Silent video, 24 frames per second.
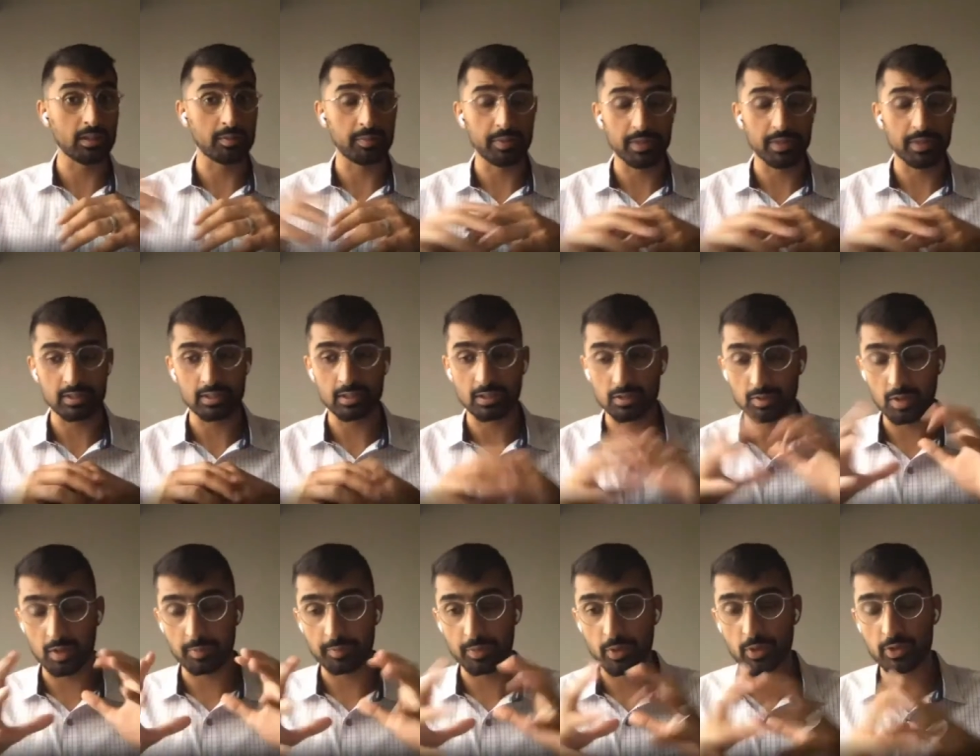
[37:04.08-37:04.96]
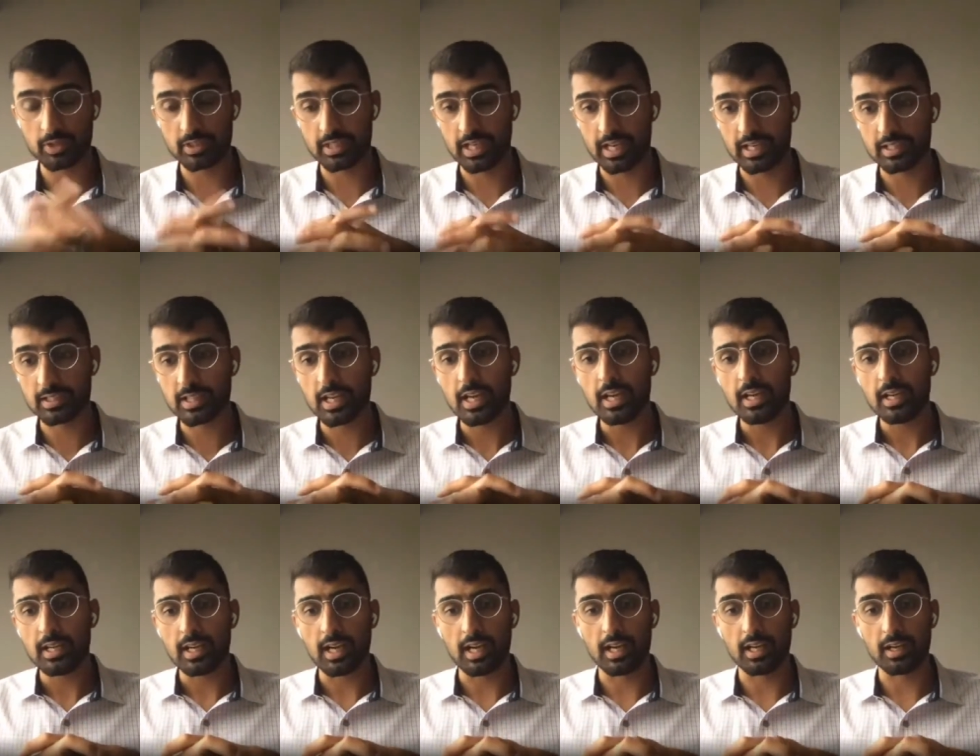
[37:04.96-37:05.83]
the business, so on both sides.
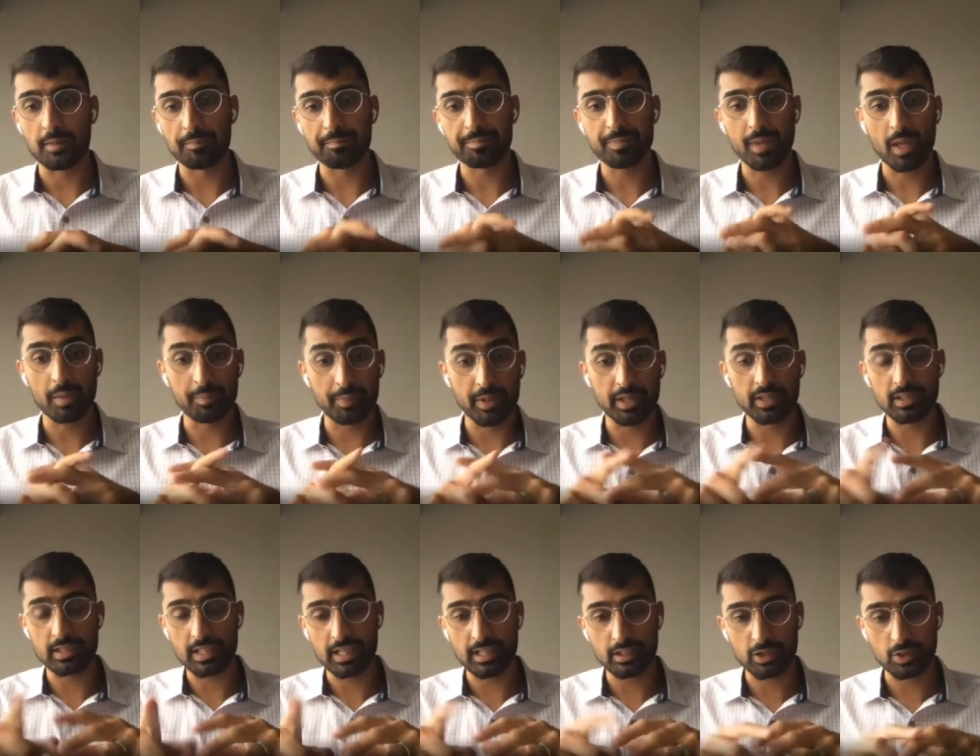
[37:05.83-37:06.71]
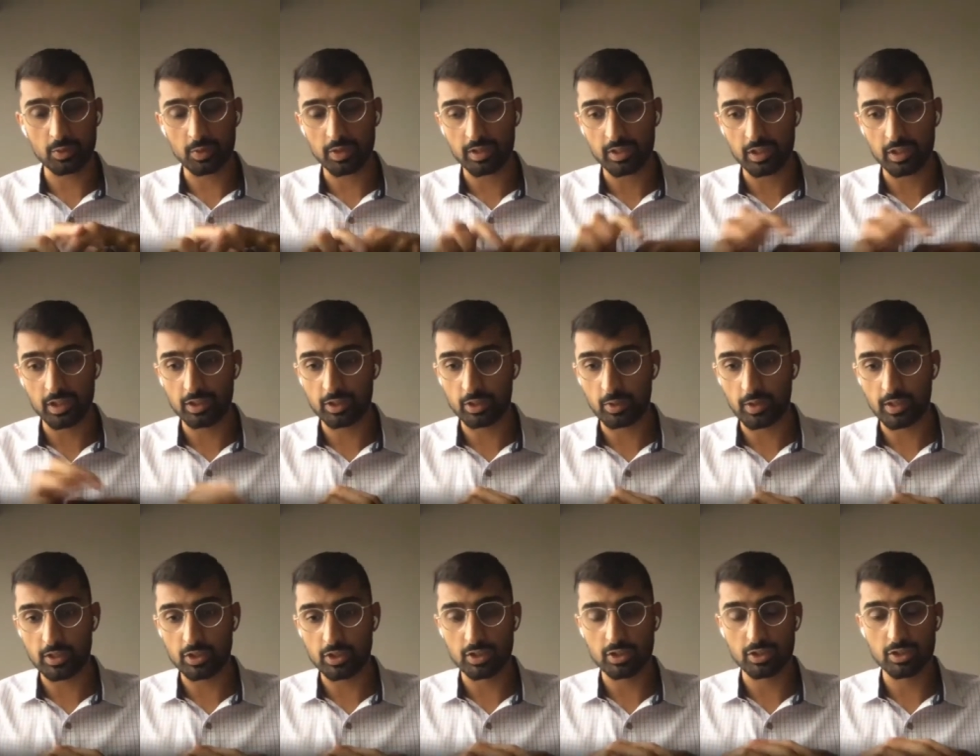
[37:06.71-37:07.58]
But to answer one of your other
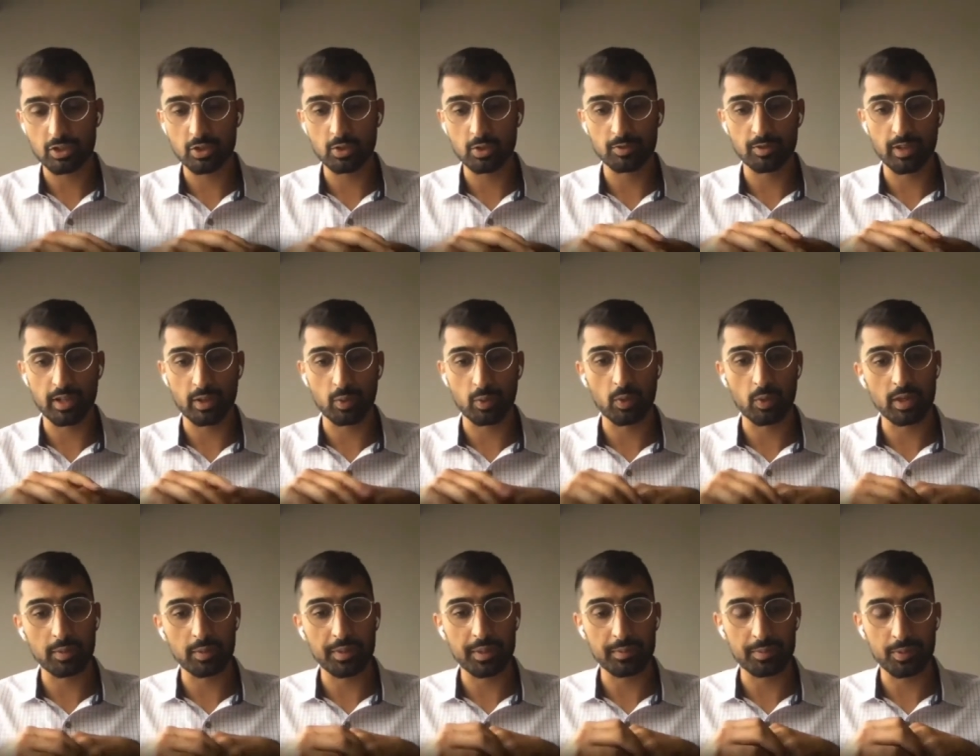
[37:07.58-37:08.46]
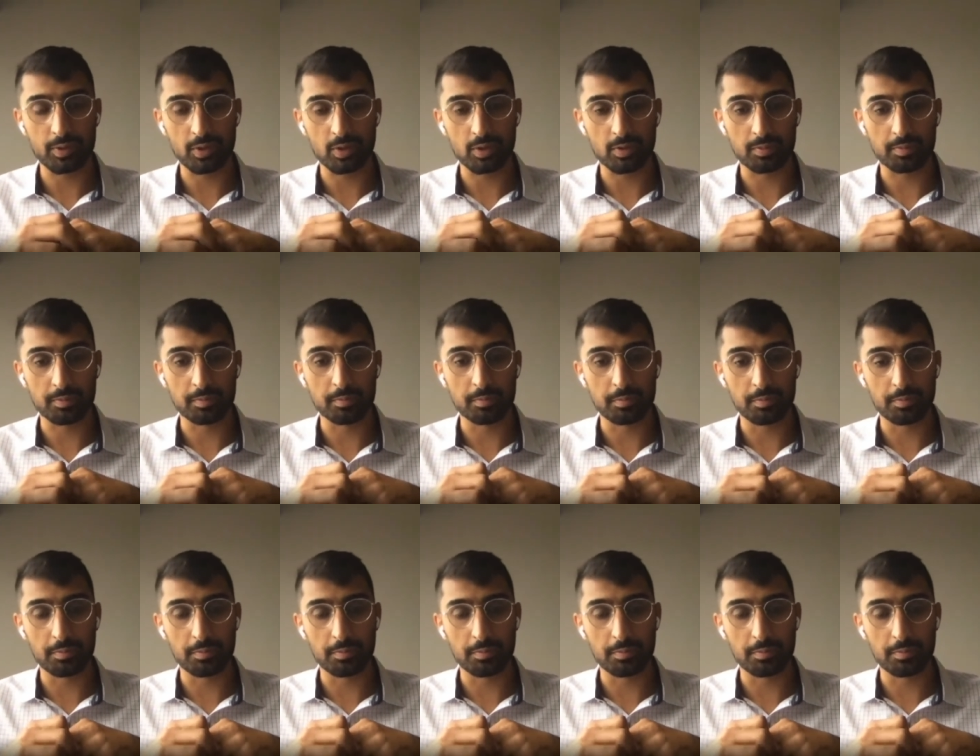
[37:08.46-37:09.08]
questions too, of like what are people